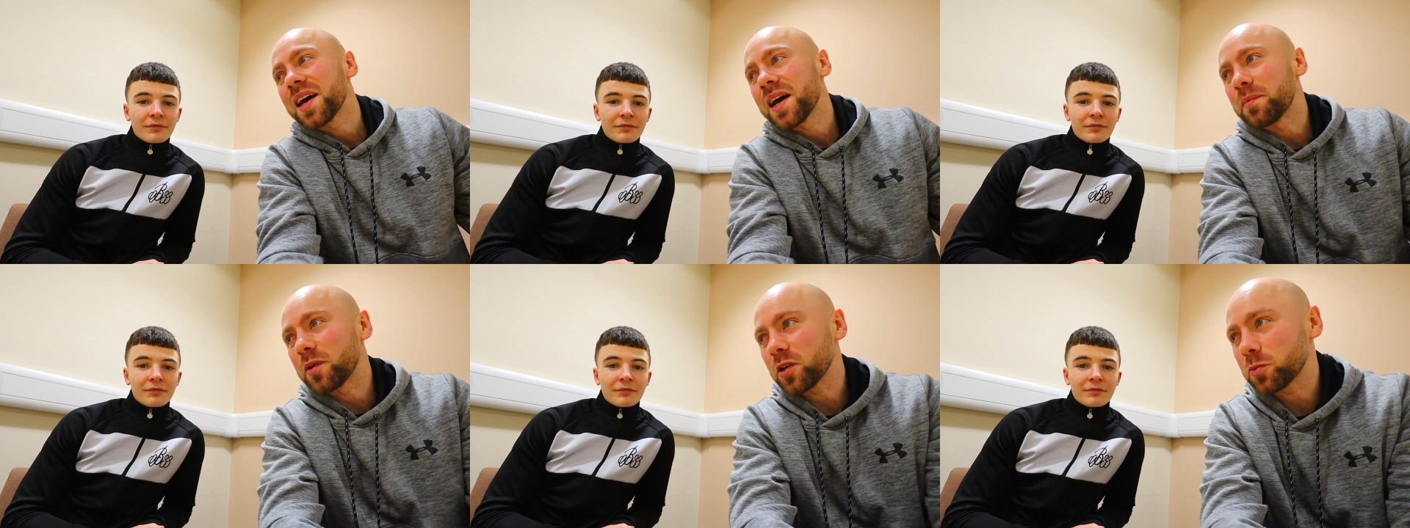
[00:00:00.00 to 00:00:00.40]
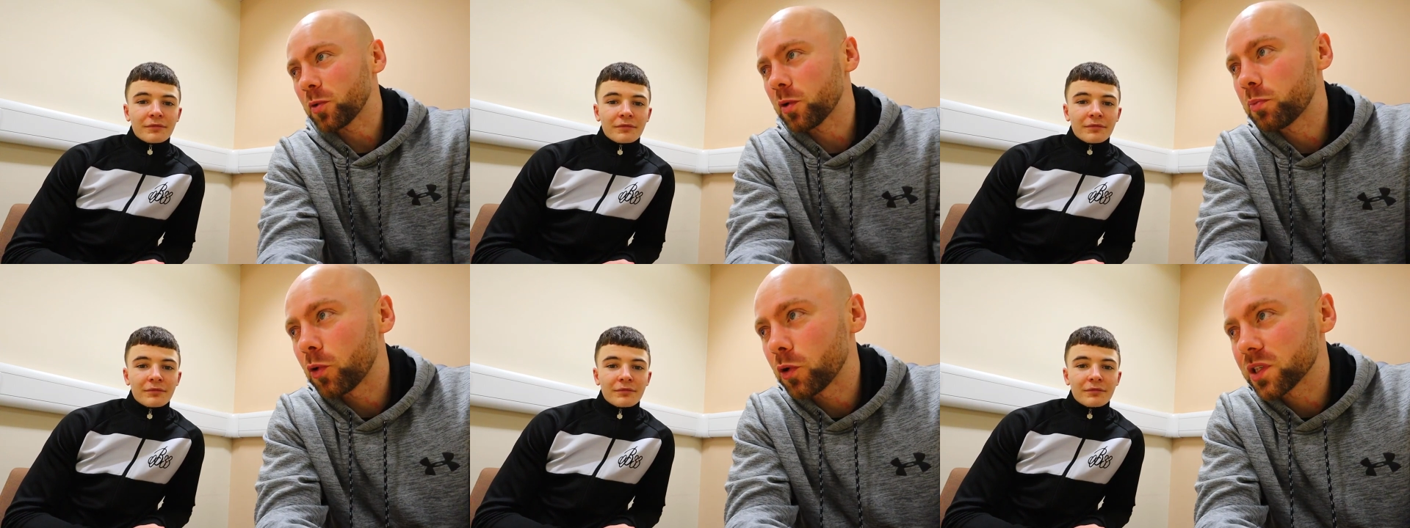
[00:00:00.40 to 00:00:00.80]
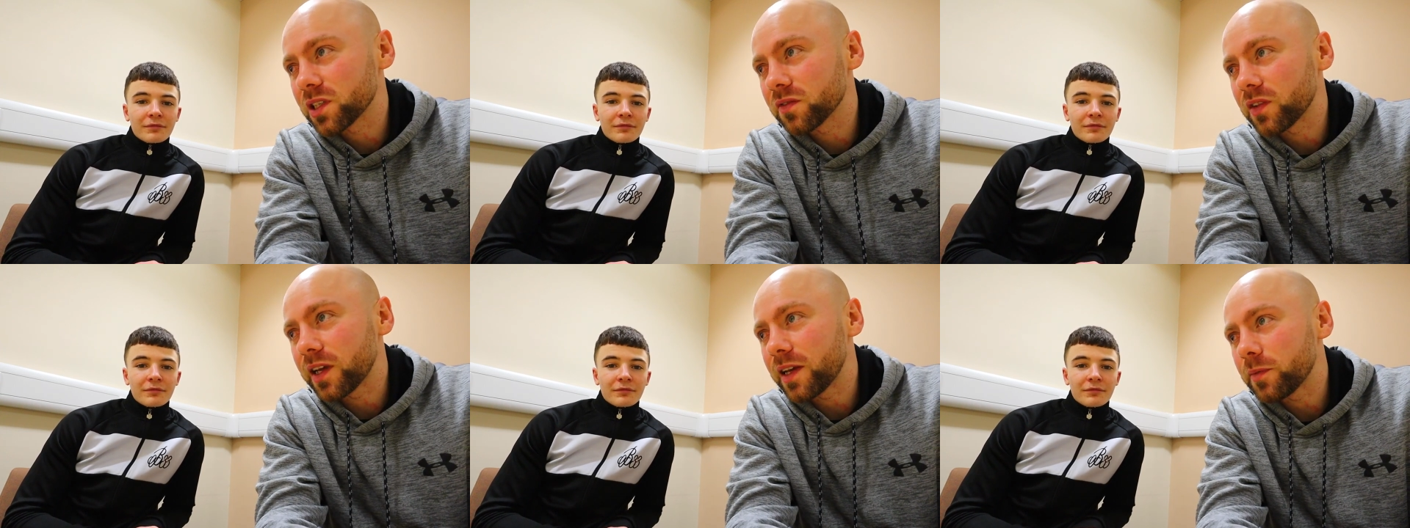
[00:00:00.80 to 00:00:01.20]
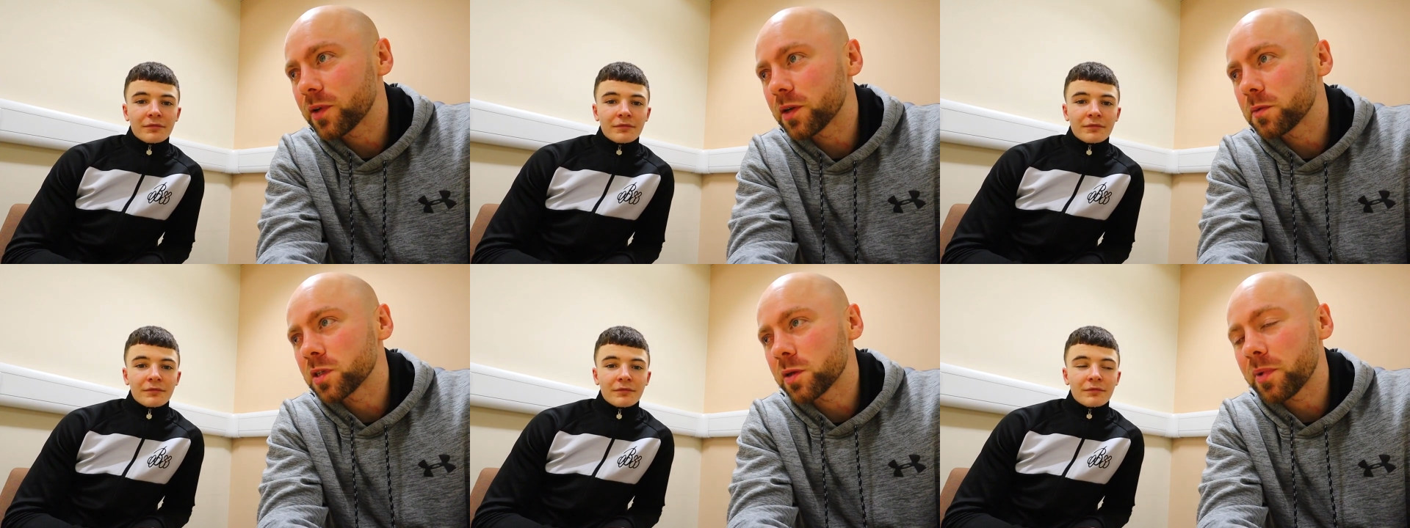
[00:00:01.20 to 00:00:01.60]
Speaker 1: a much more positive light,
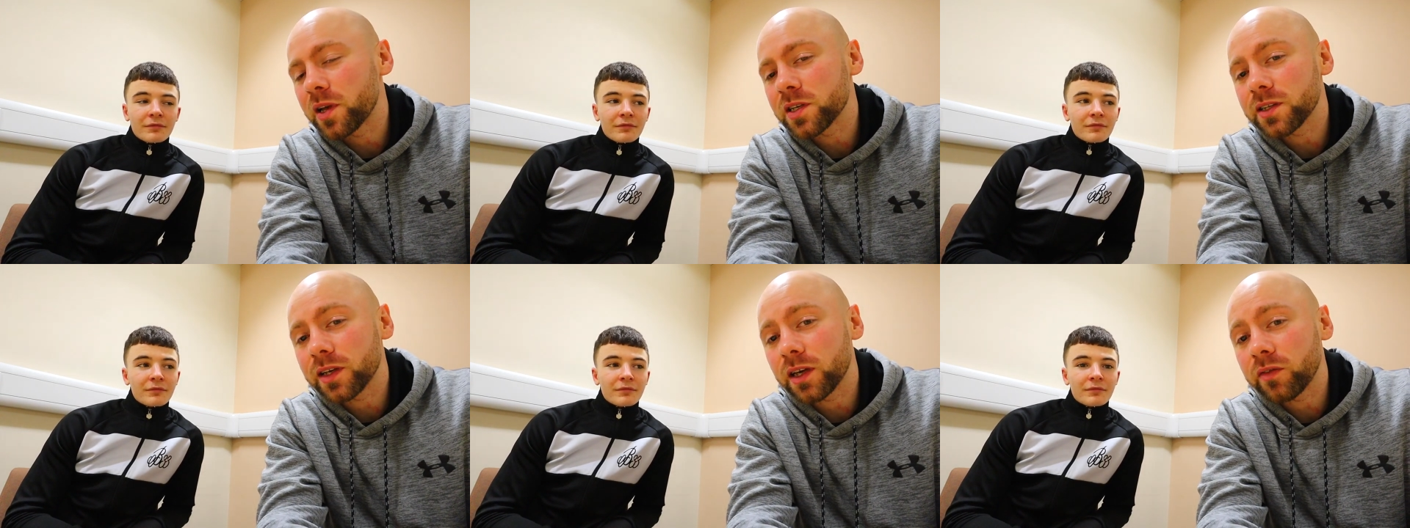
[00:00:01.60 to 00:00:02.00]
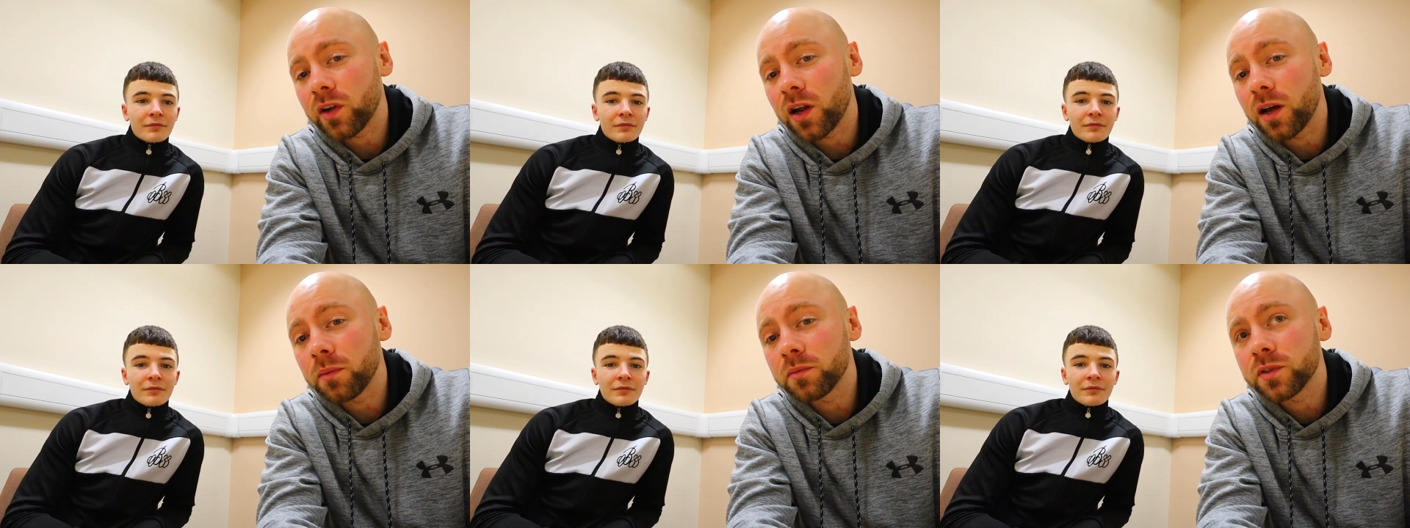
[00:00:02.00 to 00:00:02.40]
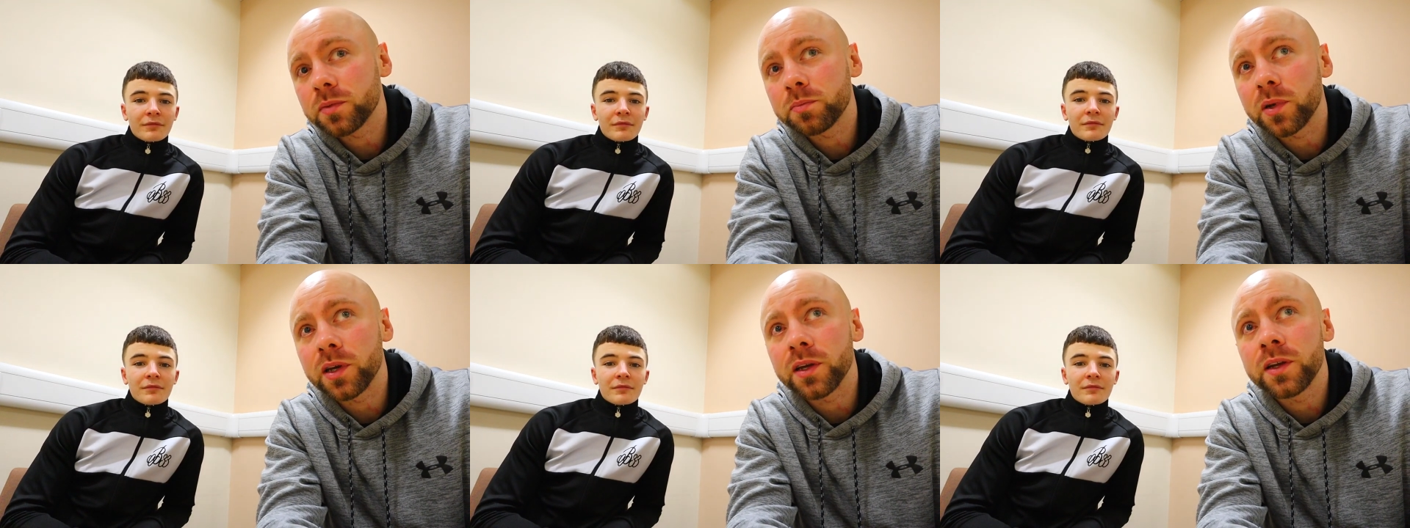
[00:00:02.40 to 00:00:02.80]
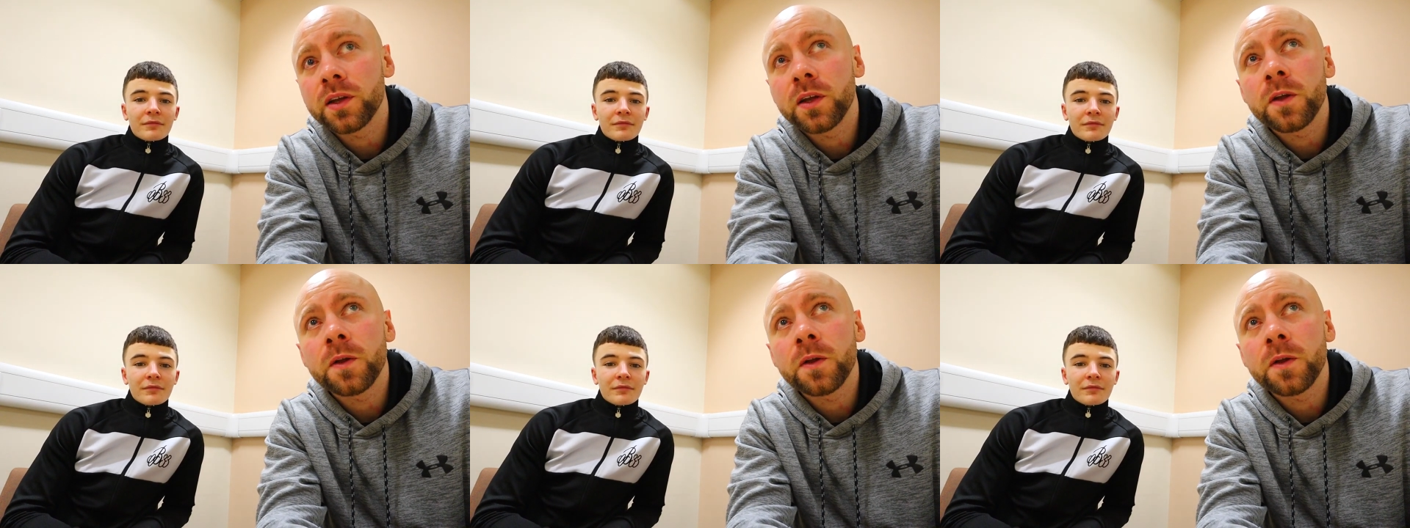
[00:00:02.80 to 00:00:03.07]
where it was the best thing ever happened. But